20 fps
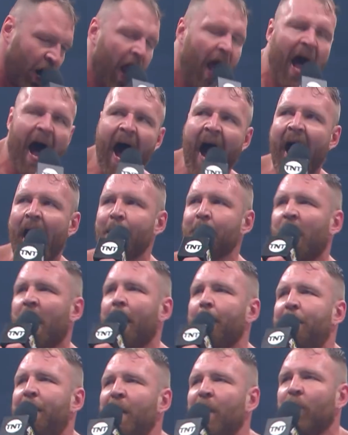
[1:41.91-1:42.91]
I am on a
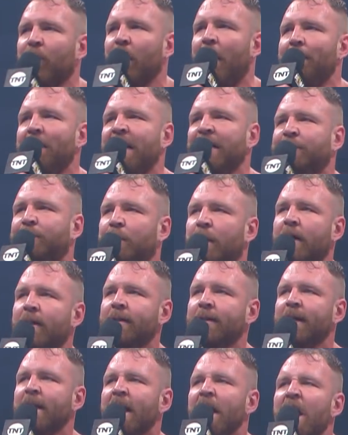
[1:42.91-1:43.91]
pilgrimage
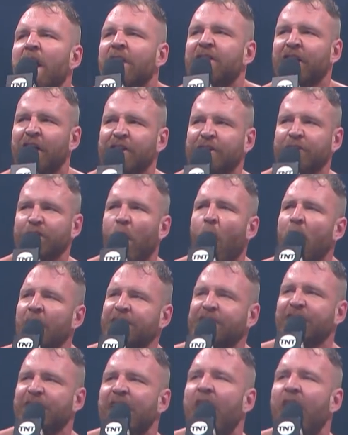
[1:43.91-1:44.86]
to scorch the